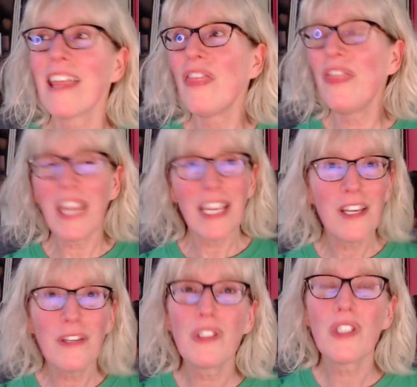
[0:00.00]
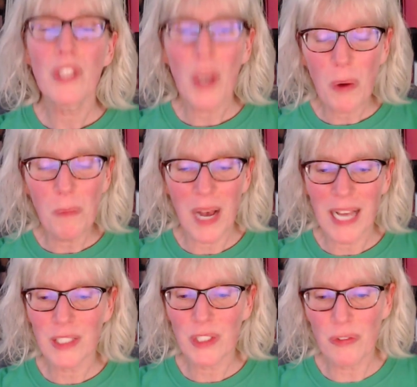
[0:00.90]
thank you so
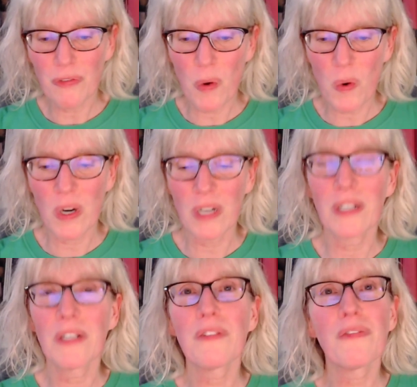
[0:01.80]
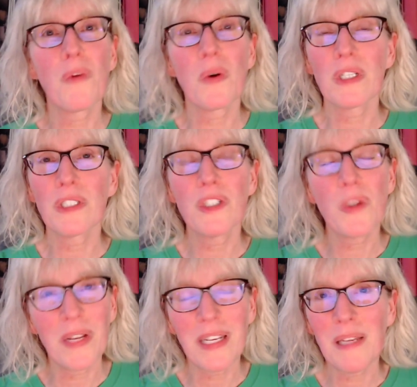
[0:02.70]
much for
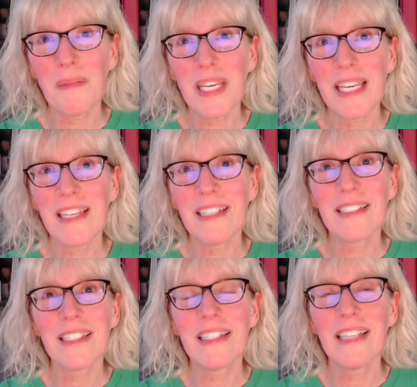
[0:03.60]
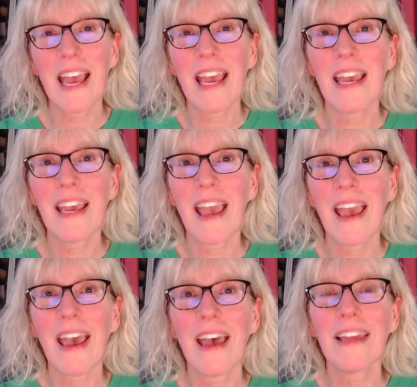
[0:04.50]
joining me today.
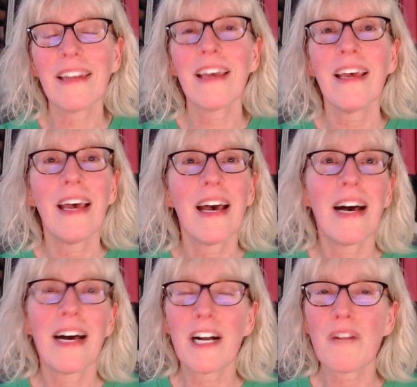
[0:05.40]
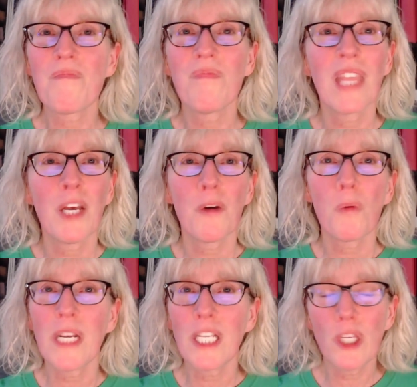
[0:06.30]
And
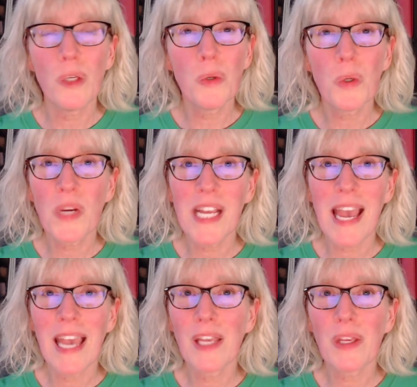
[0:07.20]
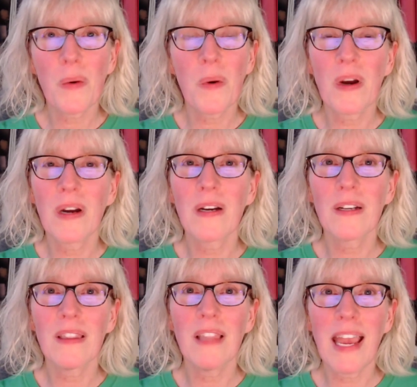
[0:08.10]
when you create your
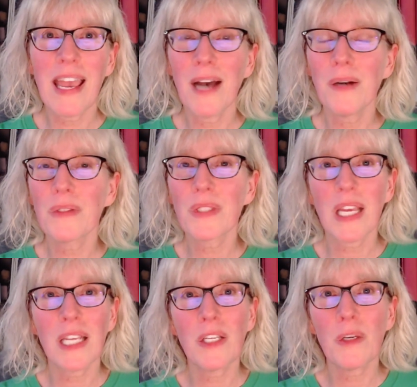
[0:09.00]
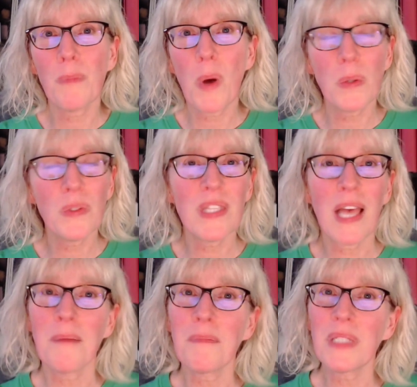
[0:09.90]
layouts and you post
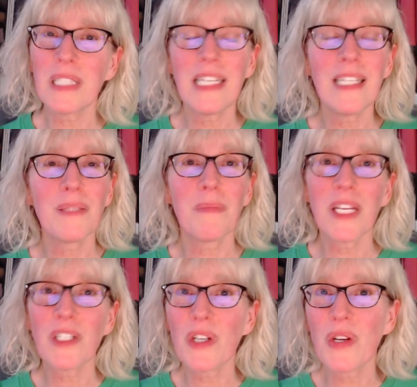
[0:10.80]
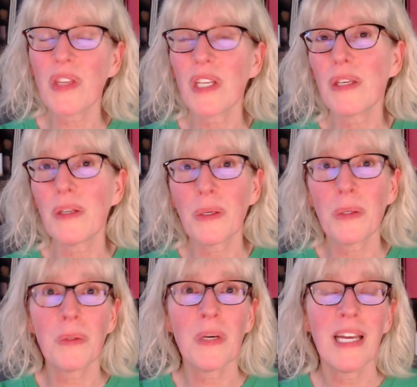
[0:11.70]
them, please make sure that you